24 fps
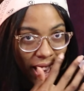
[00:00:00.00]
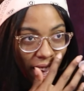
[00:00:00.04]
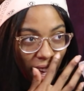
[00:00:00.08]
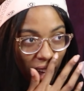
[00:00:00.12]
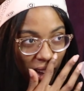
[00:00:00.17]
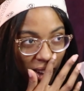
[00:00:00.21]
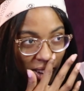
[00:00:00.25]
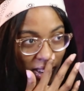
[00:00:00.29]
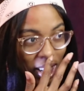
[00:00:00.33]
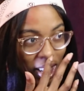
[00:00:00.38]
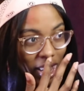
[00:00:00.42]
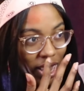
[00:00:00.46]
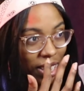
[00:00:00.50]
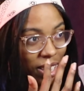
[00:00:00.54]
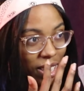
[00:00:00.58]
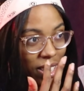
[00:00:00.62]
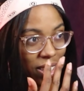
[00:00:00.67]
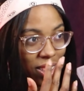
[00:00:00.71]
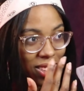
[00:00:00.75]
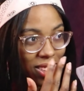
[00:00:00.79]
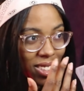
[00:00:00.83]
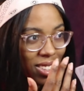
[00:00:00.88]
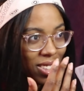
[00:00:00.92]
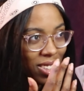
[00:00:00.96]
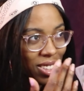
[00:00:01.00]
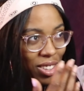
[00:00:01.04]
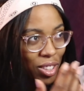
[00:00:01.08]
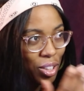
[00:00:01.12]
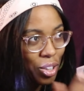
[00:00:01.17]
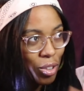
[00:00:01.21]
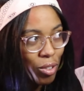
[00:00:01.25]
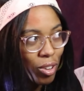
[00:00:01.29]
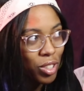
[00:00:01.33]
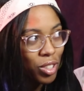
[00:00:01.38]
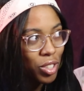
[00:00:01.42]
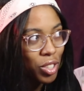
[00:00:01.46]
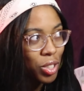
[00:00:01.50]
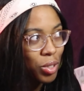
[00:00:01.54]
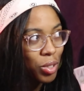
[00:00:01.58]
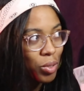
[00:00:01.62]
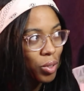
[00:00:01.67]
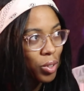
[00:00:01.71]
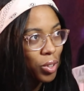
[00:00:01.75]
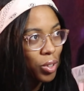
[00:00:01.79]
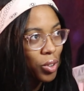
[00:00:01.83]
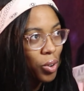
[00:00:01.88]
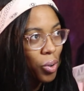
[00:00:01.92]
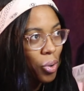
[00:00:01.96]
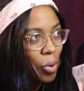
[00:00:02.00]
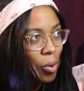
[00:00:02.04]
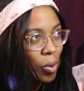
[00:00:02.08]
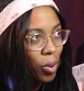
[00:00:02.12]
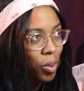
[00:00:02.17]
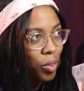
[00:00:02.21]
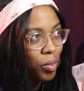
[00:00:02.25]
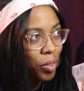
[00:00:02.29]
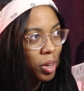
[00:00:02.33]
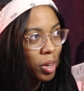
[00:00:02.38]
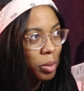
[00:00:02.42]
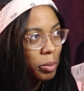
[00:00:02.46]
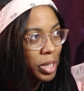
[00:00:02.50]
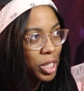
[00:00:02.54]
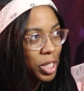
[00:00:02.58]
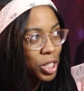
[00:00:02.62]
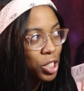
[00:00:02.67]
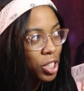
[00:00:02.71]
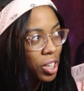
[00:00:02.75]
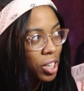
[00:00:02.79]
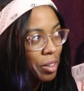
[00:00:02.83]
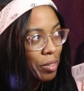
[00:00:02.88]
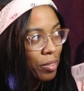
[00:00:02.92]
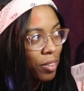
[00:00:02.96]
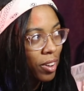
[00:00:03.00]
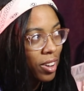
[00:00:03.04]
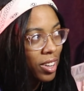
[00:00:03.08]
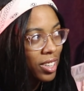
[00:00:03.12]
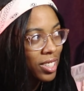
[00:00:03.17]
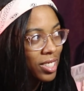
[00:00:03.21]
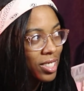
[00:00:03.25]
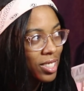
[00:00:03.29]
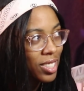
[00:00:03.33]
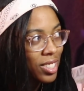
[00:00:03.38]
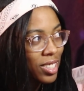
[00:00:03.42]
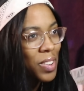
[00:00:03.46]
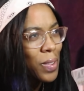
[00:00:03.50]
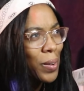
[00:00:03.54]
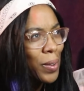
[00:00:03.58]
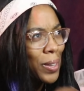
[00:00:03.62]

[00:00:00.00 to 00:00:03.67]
that on like either Crunchyroll or Funimation, I find.